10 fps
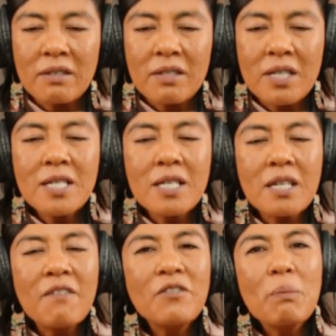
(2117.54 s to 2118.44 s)
is
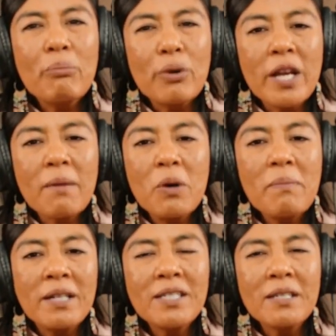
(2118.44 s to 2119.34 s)
enough to break
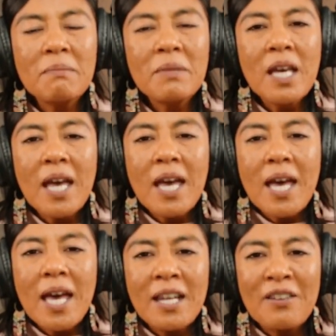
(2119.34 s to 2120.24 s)
momentum
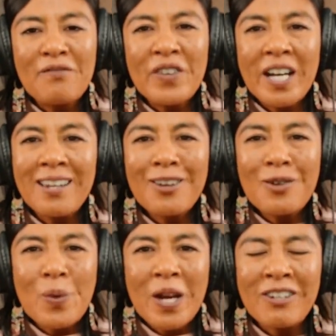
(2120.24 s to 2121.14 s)
and invite
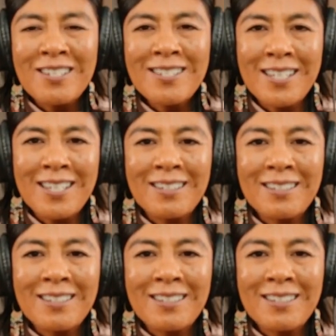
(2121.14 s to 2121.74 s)
awareness in.